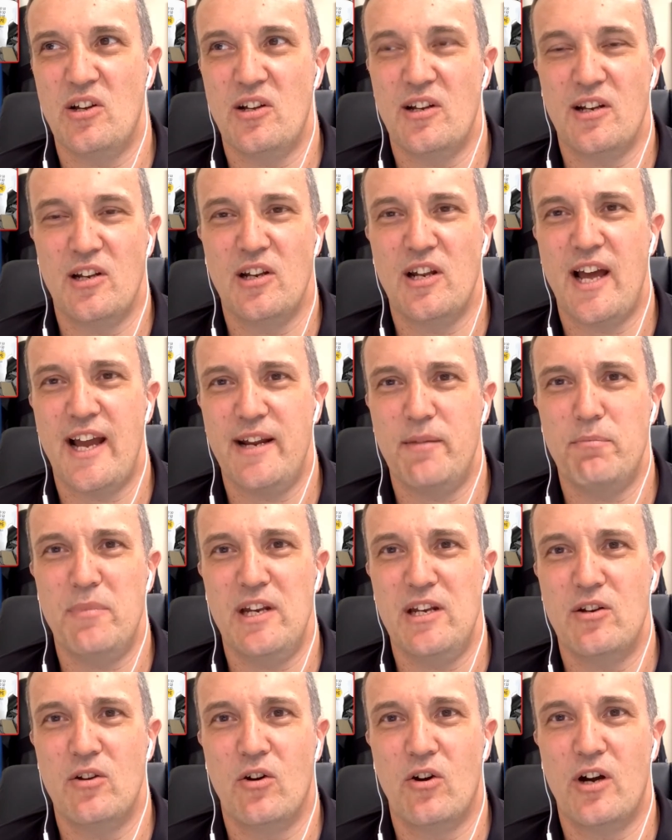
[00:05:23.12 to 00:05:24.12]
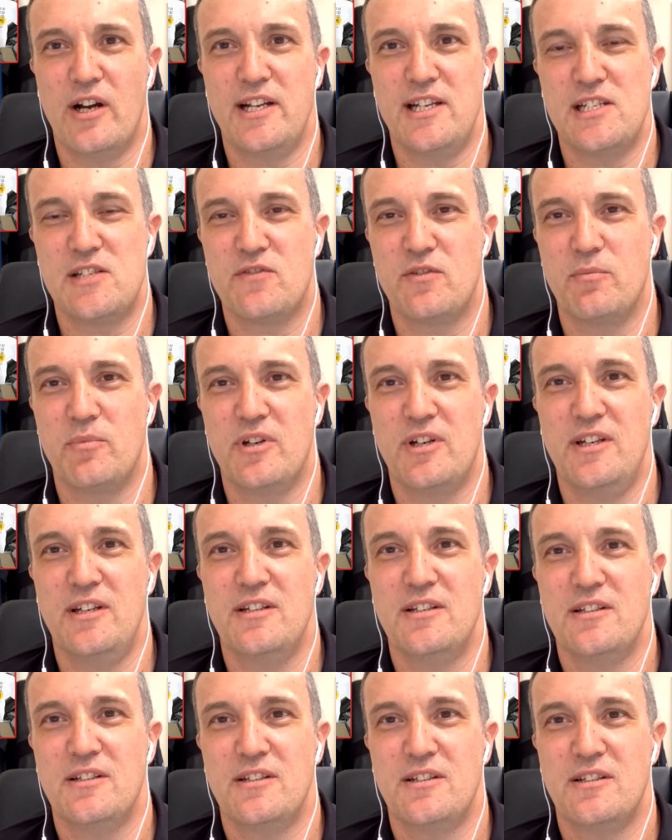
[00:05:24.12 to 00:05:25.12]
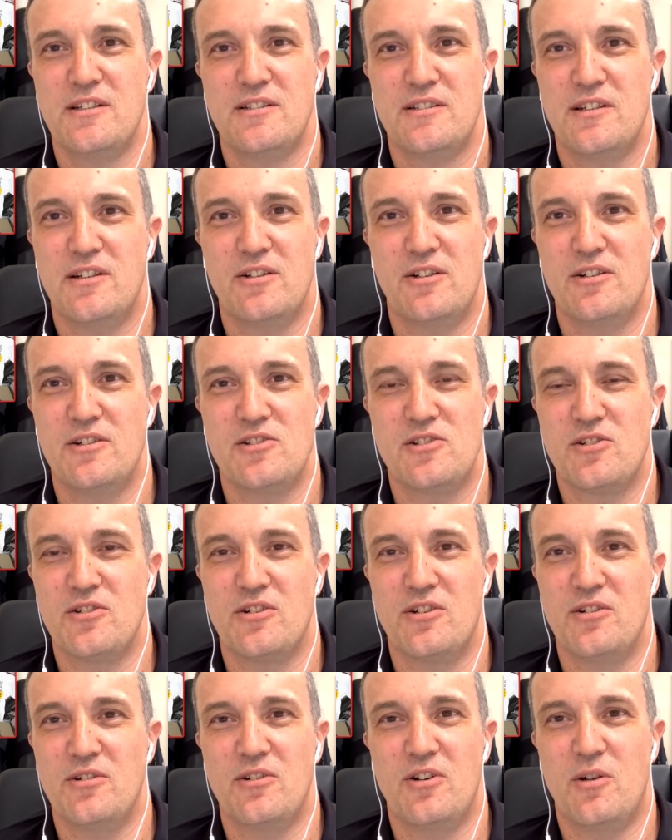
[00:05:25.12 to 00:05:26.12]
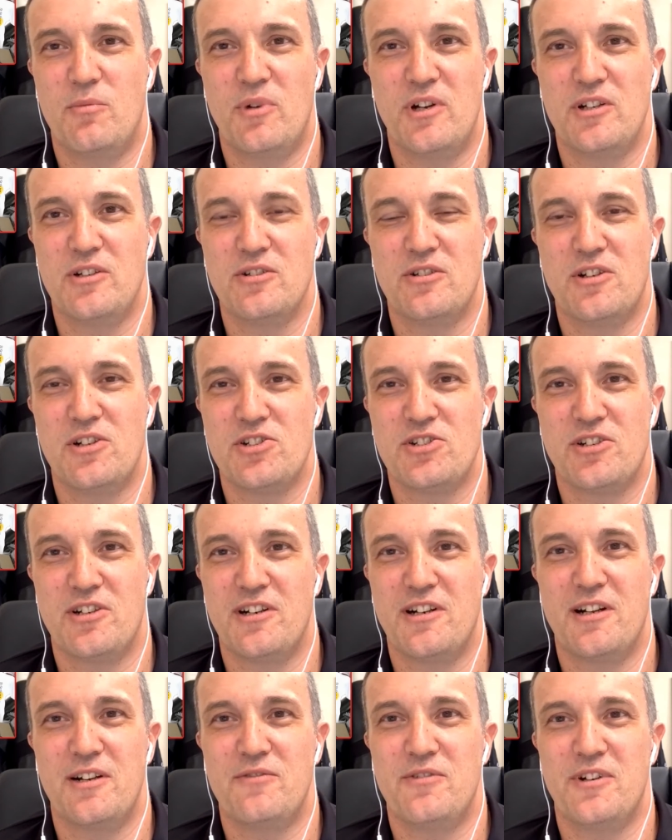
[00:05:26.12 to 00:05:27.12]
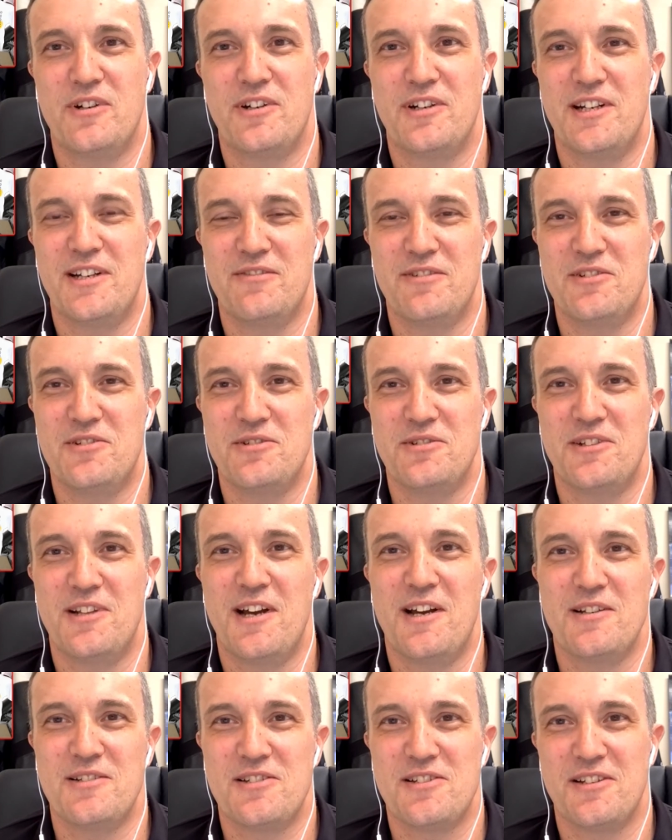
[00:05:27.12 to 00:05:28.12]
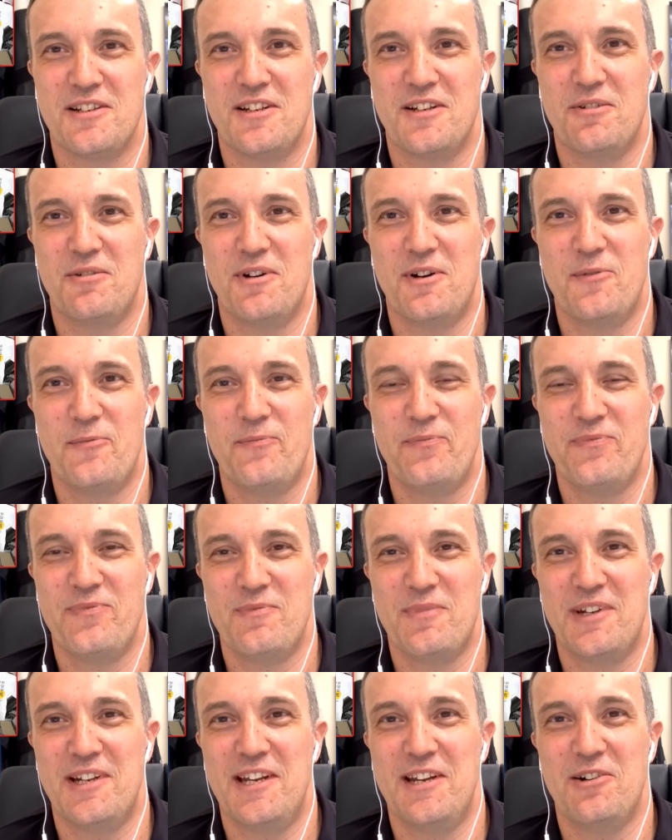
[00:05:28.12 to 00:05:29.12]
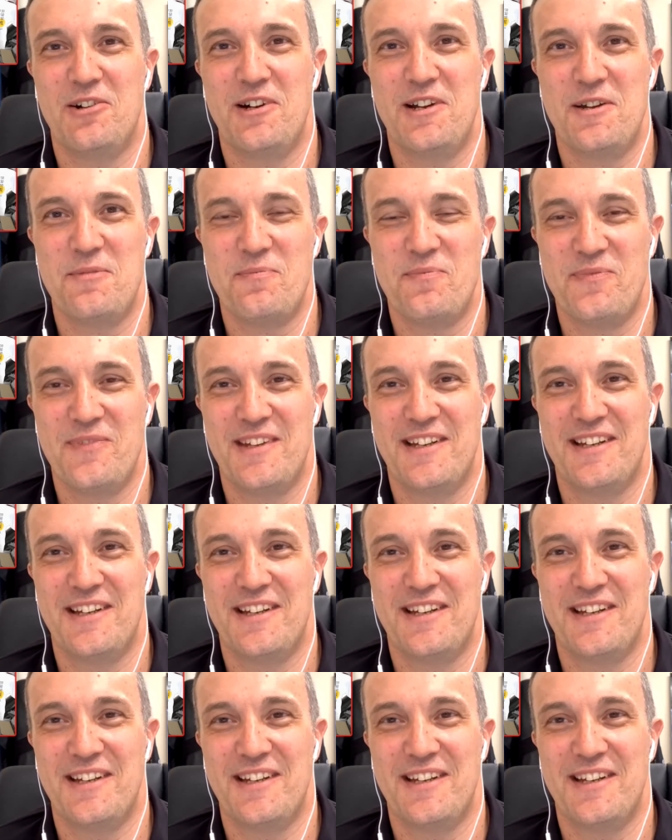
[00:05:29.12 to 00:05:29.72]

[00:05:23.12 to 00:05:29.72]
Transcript: late mid-90s for me, and I just gone, oh my gosh, I don't know if I could ever do that. So, but here I am.